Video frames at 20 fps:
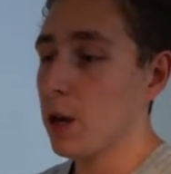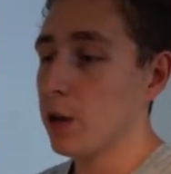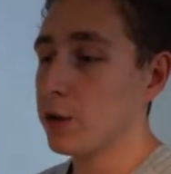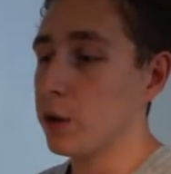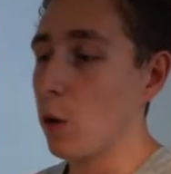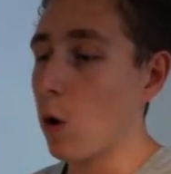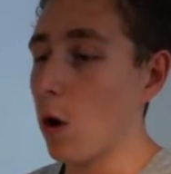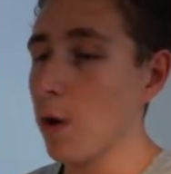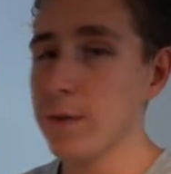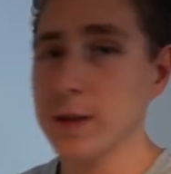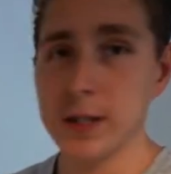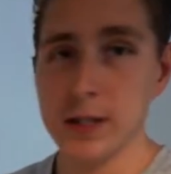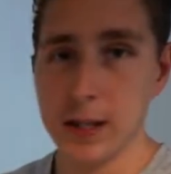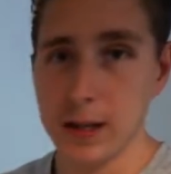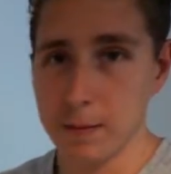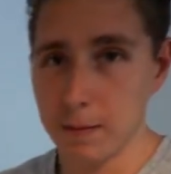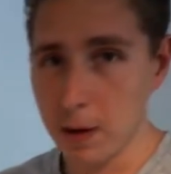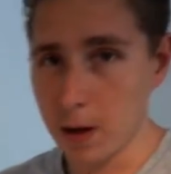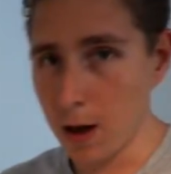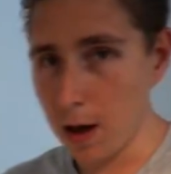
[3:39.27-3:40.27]
So
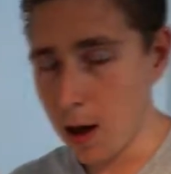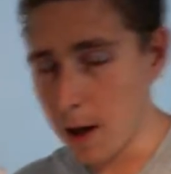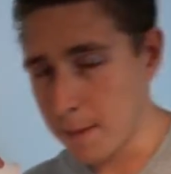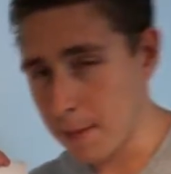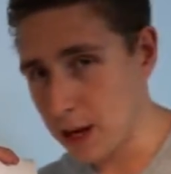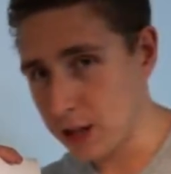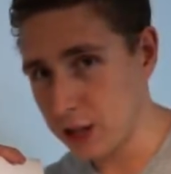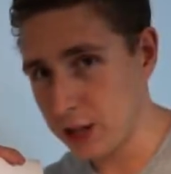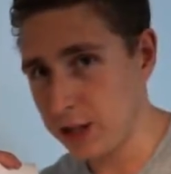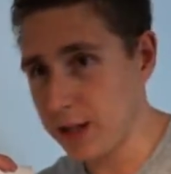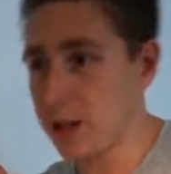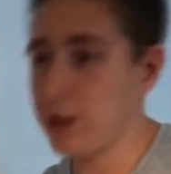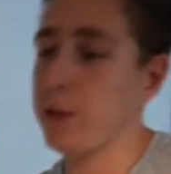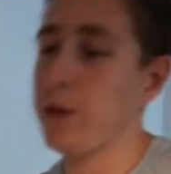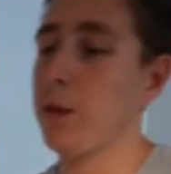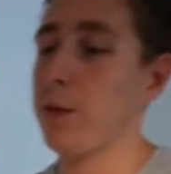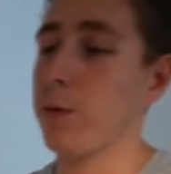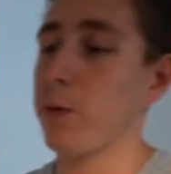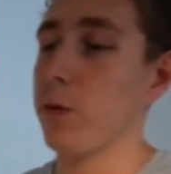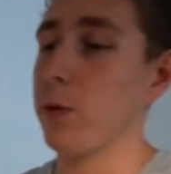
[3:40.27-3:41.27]
obviously, imagine this
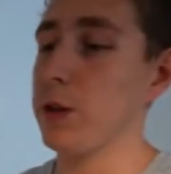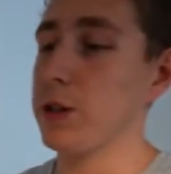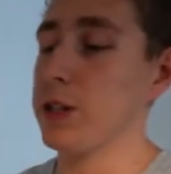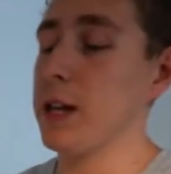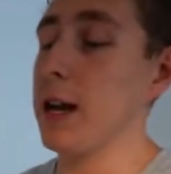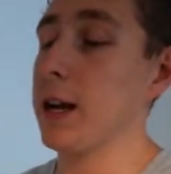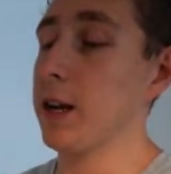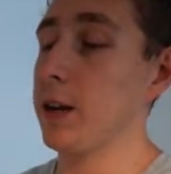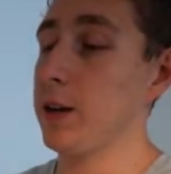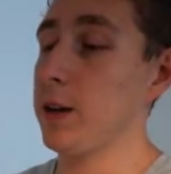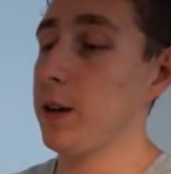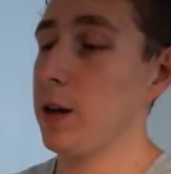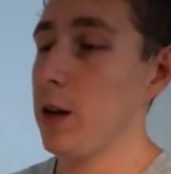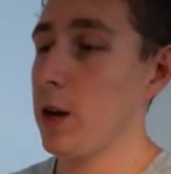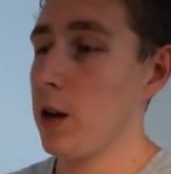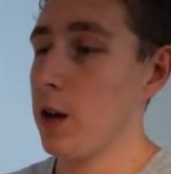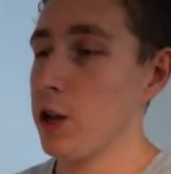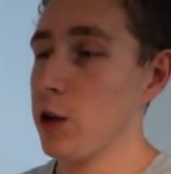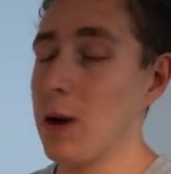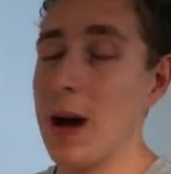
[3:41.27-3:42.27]
for a second.
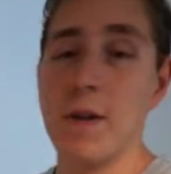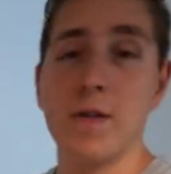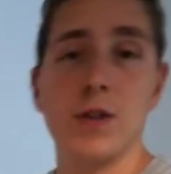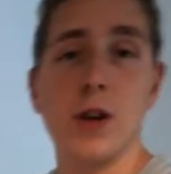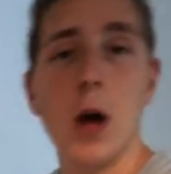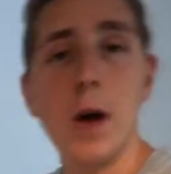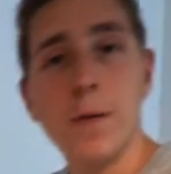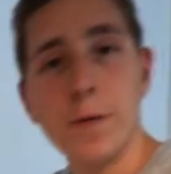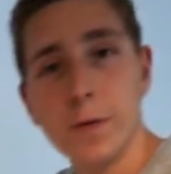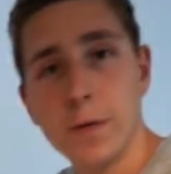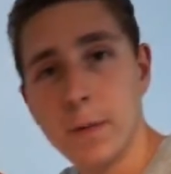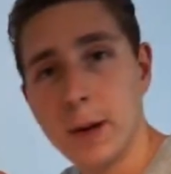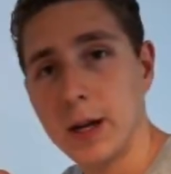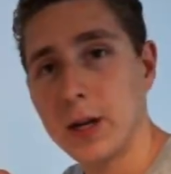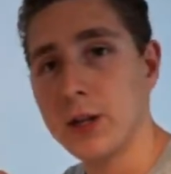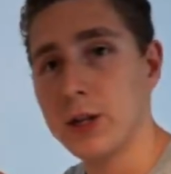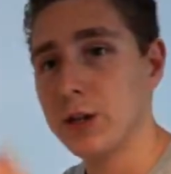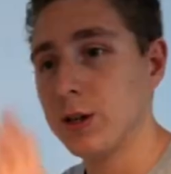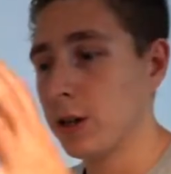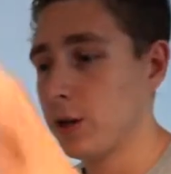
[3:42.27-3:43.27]
You have no
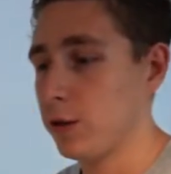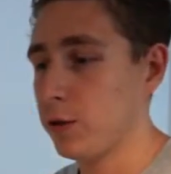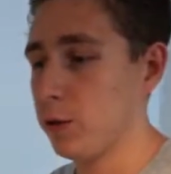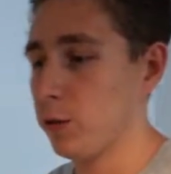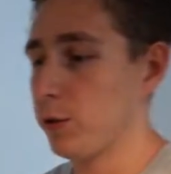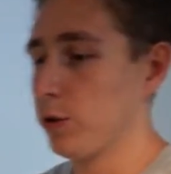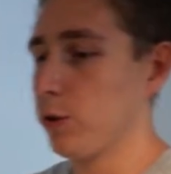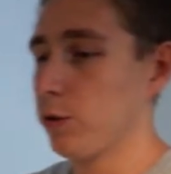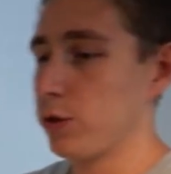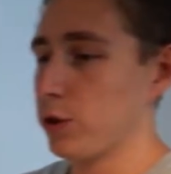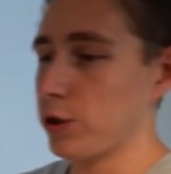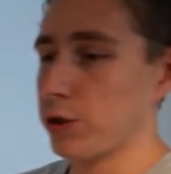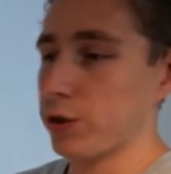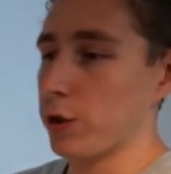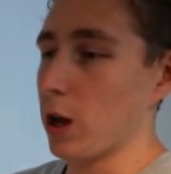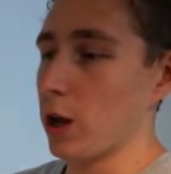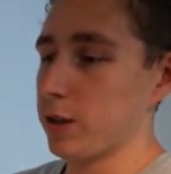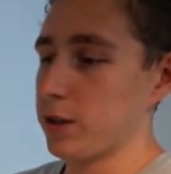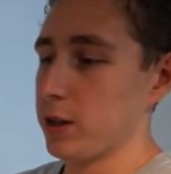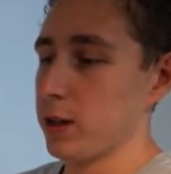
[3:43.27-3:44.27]
information, none at all. You just
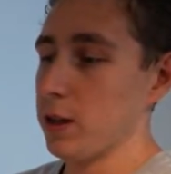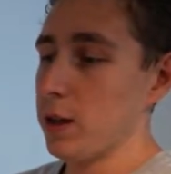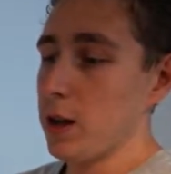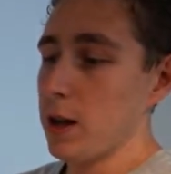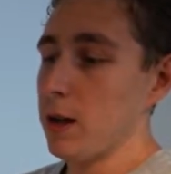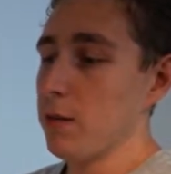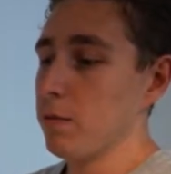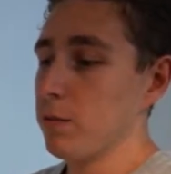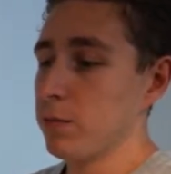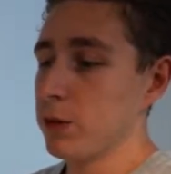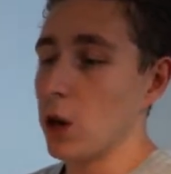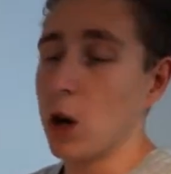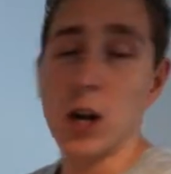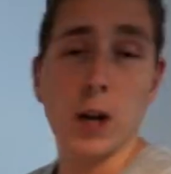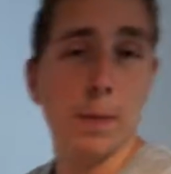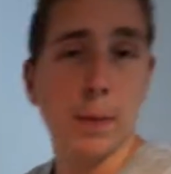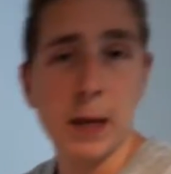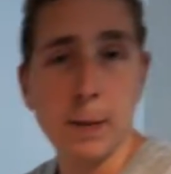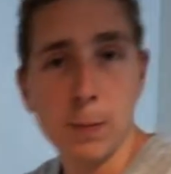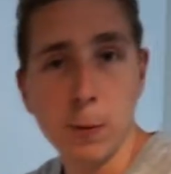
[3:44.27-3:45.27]
start to
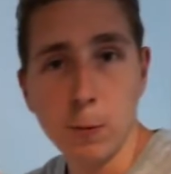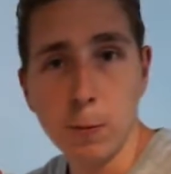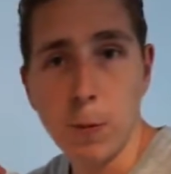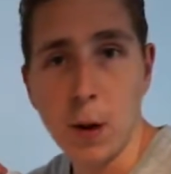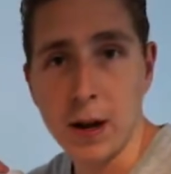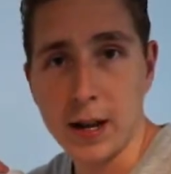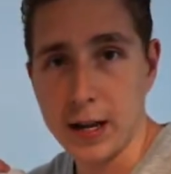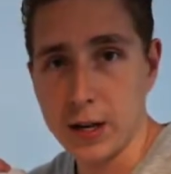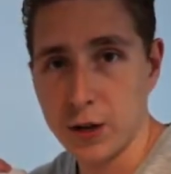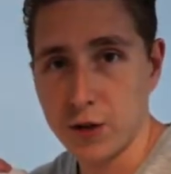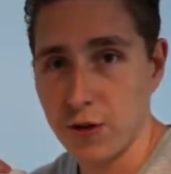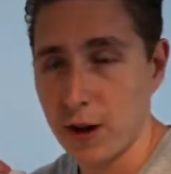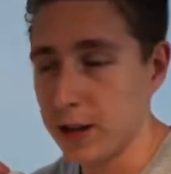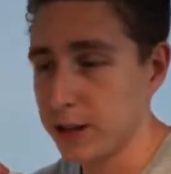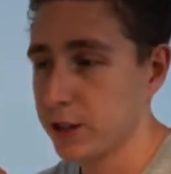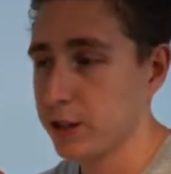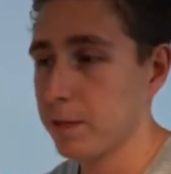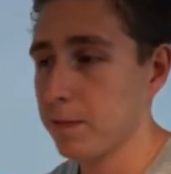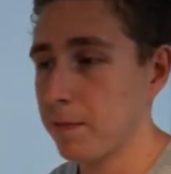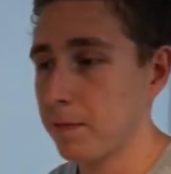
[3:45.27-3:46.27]
target people by
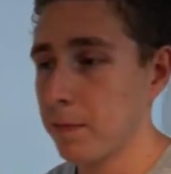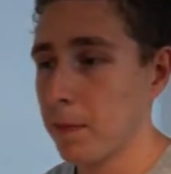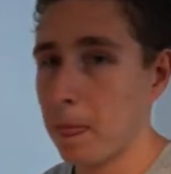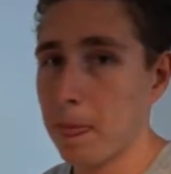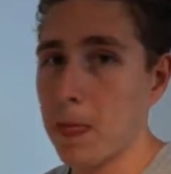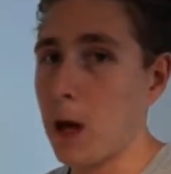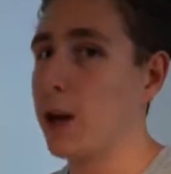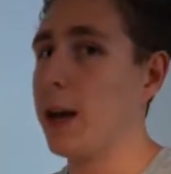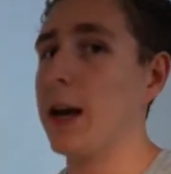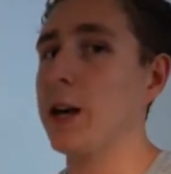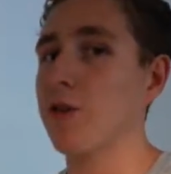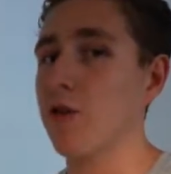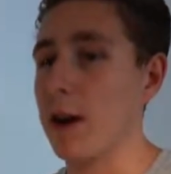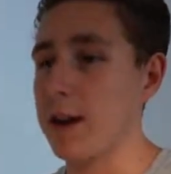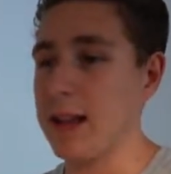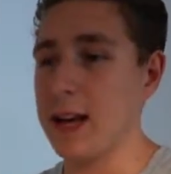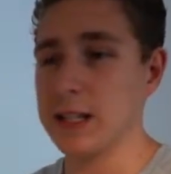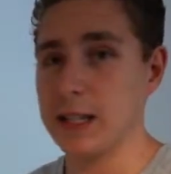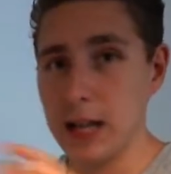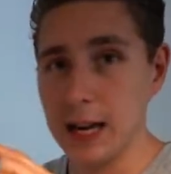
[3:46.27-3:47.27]
interest. Okay,
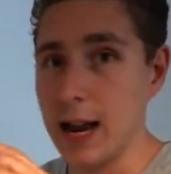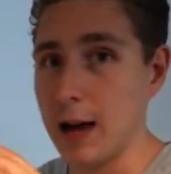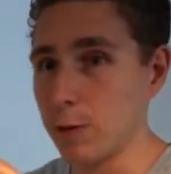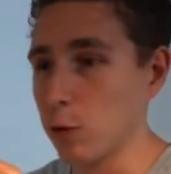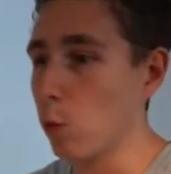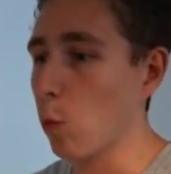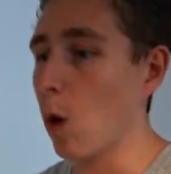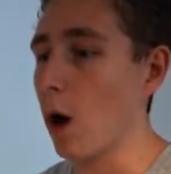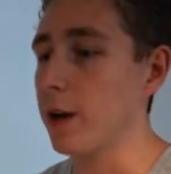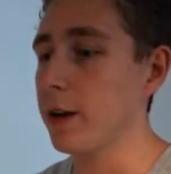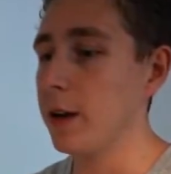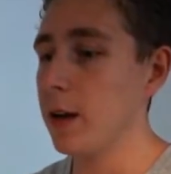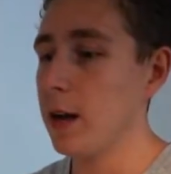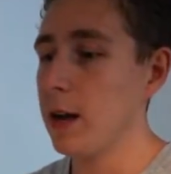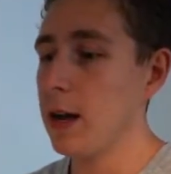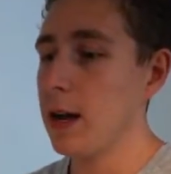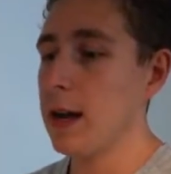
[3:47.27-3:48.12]
great, that's level one.